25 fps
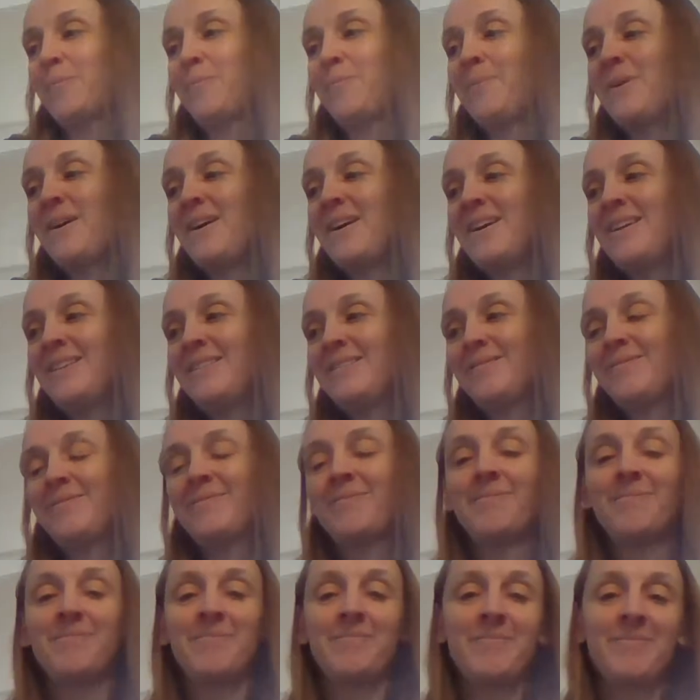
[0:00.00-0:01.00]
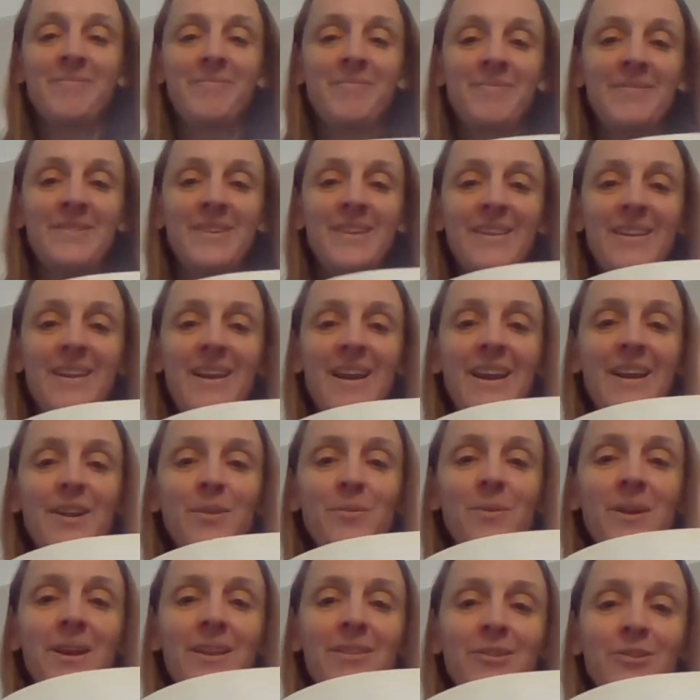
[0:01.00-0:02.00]
but
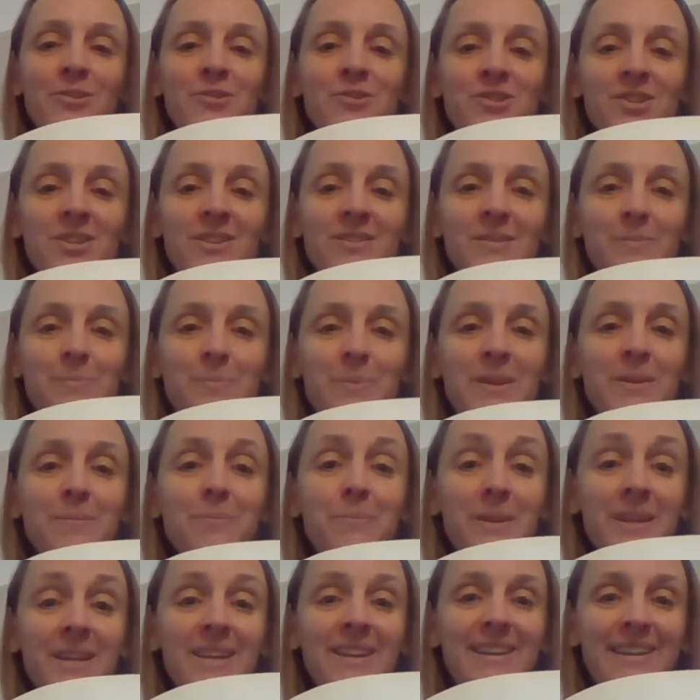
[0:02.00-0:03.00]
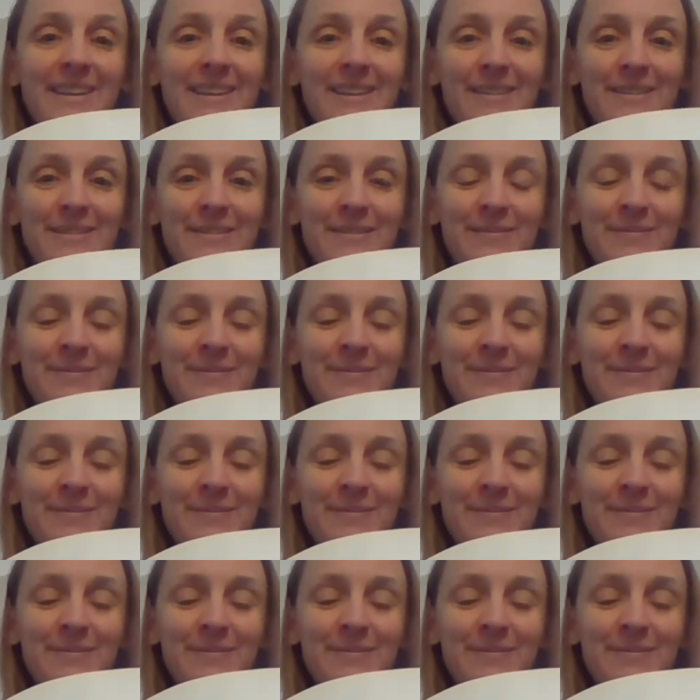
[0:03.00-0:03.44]
I'd rather just be me."